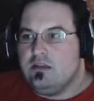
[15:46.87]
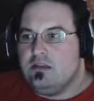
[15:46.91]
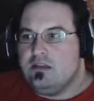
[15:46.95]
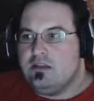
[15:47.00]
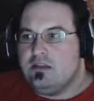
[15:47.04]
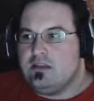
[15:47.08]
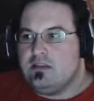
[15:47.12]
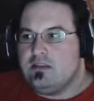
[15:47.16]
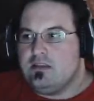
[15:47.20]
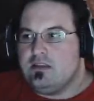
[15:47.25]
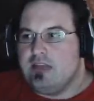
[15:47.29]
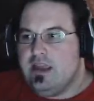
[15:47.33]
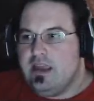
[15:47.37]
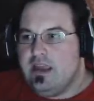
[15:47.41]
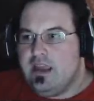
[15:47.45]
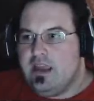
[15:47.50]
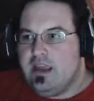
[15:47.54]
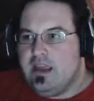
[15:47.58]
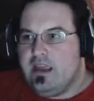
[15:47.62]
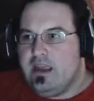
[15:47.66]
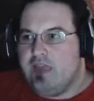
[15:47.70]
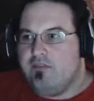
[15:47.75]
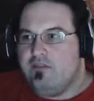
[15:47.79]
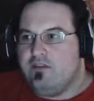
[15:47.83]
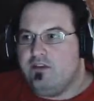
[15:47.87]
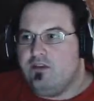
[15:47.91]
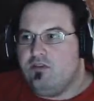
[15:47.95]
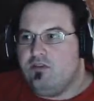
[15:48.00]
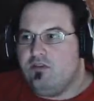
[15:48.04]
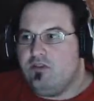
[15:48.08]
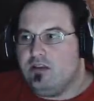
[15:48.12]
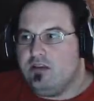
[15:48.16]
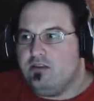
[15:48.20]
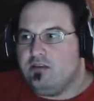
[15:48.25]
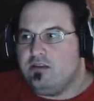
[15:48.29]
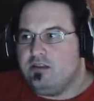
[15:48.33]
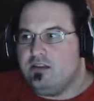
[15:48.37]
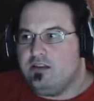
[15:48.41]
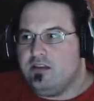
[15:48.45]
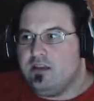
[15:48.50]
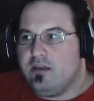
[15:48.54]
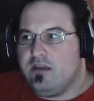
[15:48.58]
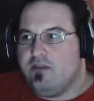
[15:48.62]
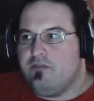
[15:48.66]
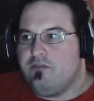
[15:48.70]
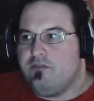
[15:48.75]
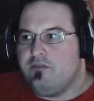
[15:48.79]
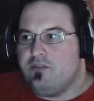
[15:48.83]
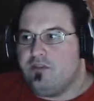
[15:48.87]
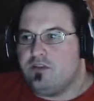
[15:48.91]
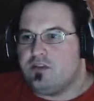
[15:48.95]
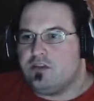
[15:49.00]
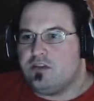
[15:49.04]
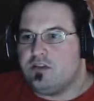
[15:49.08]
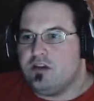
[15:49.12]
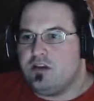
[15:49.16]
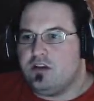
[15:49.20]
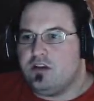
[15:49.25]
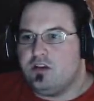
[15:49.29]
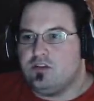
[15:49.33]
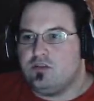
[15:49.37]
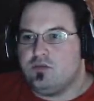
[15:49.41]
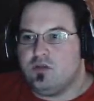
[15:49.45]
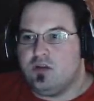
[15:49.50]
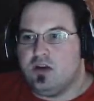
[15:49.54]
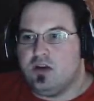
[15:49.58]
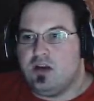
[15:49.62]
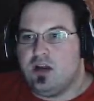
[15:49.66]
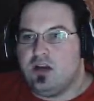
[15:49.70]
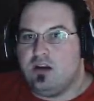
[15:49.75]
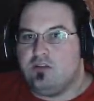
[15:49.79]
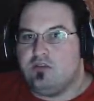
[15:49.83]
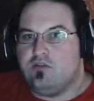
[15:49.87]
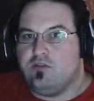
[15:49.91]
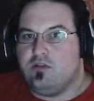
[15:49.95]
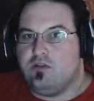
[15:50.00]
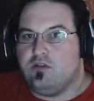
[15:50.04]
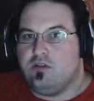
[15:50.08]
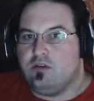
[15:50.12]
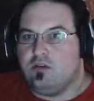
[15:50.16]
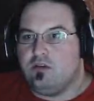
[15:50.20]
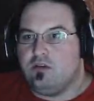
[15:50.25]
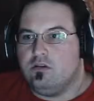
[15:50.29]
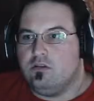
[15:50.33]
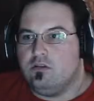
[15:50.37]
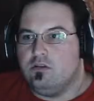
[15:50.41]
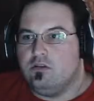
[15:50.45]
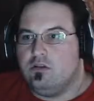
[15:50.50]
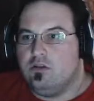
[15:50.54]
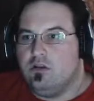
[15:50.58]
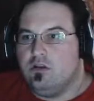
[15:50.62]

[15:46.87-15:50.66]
to this day I feel guilty that my first thoughts were not of her,